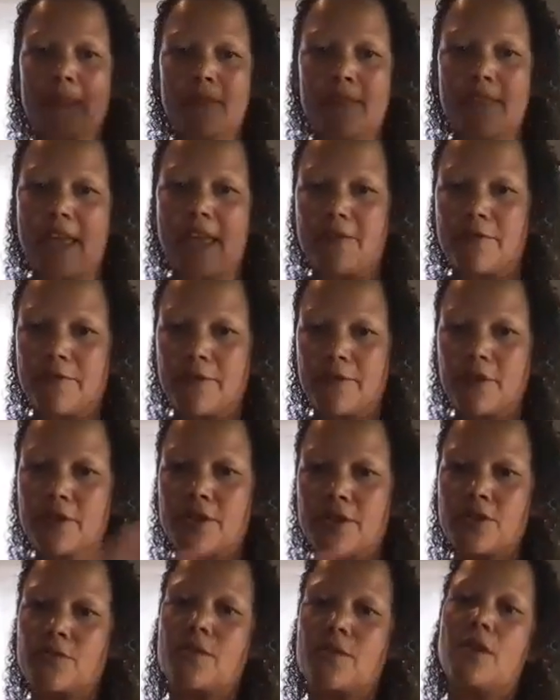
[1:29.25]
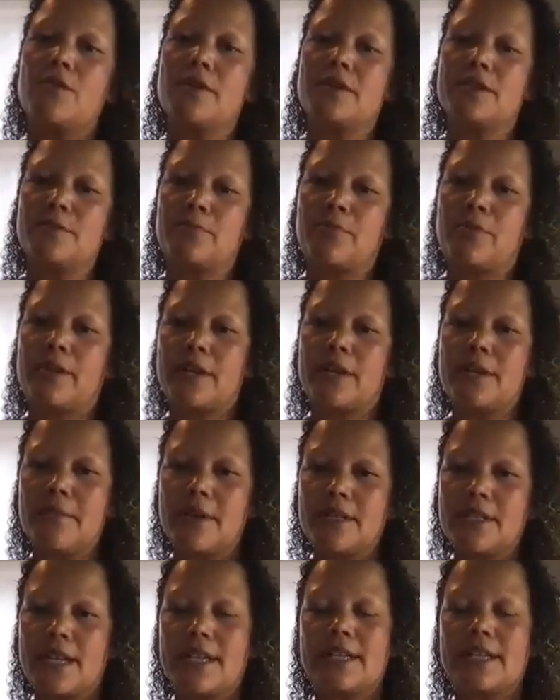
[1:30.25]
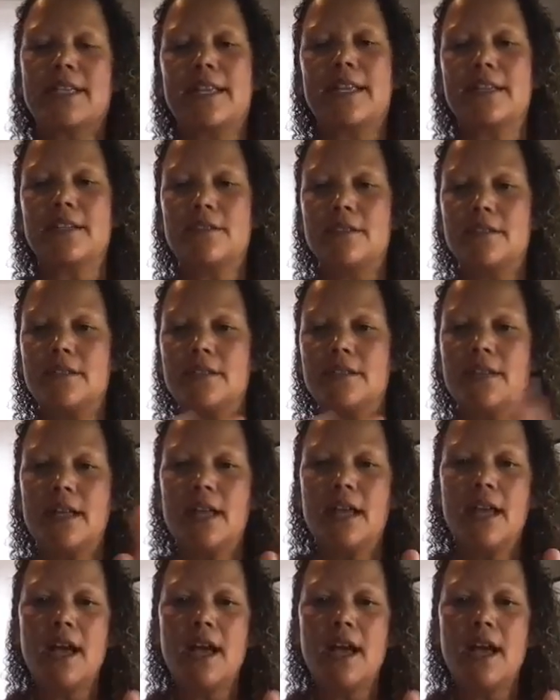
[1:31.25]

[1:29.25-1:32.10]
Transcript: That first row is pretty much identical